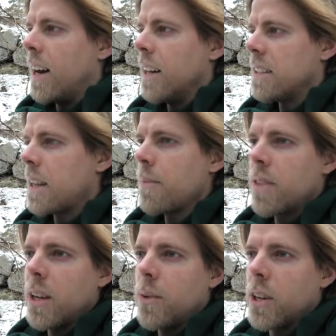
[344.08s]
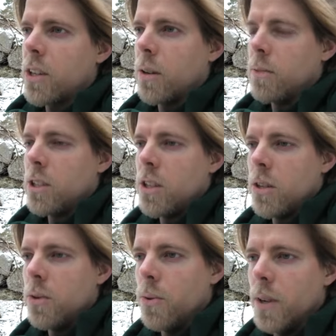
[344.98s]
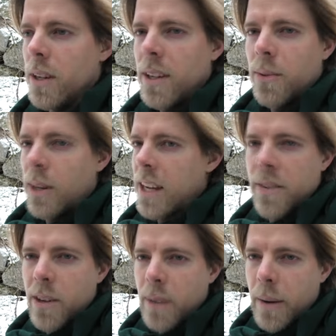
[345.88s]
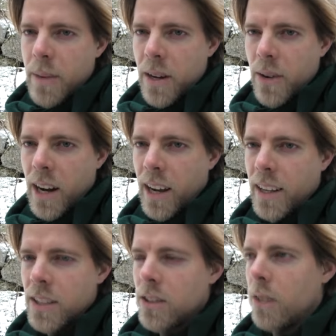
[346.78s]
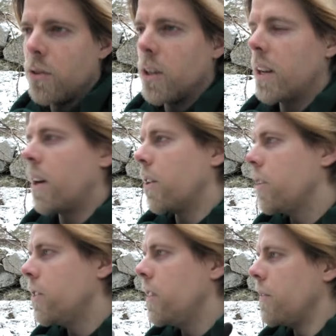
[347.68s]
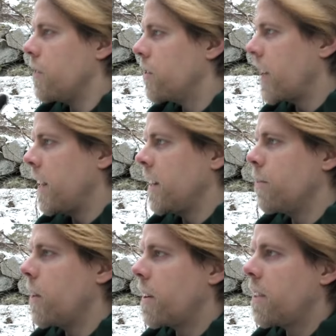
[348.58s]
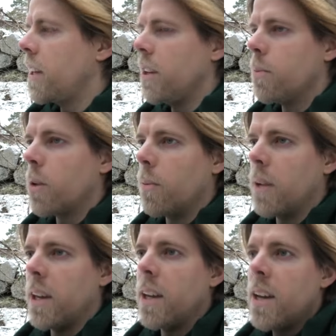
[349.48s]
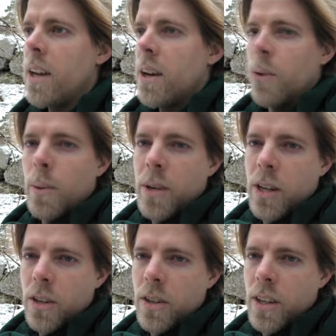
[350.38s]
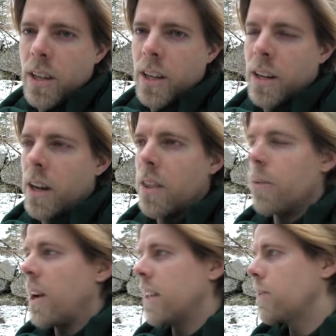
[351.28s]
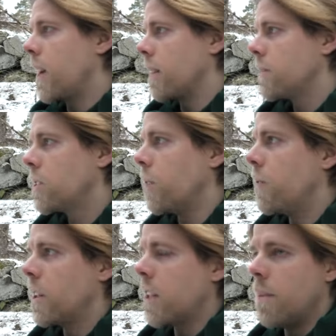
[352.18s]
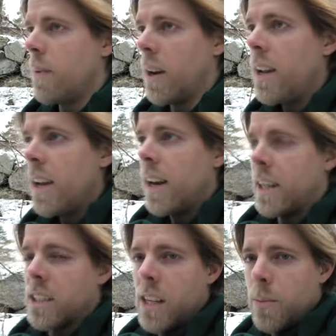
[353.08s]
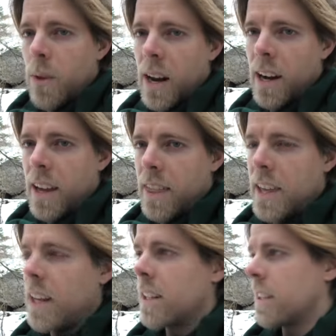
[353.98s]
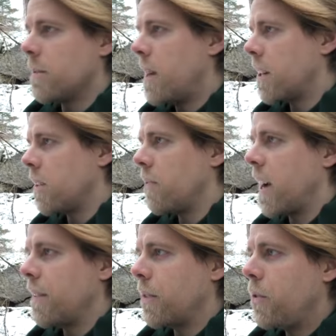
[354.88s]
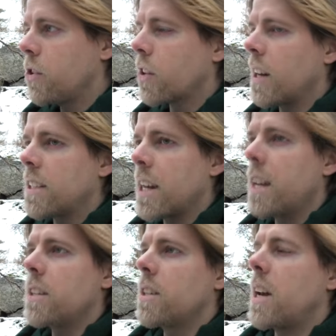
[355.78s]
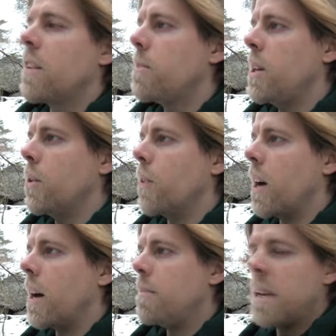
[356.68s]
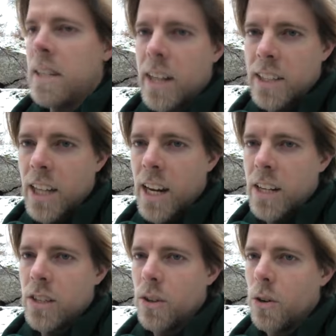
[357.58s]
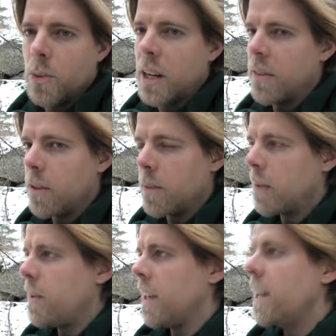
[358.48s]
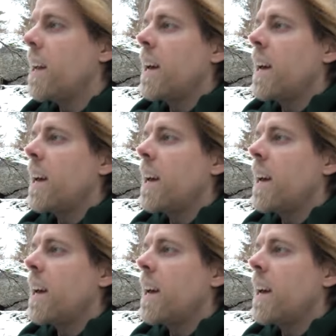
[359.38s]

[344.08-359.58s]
Same thing when it comes to whatever it might be, really. So if you are good, if you're trained in one thing, you probably will be good in another way as well. So for example, I sleep well, and then it doesn't matter if I have a physical challenge ahead of me or a mental challenge or whatever it might be,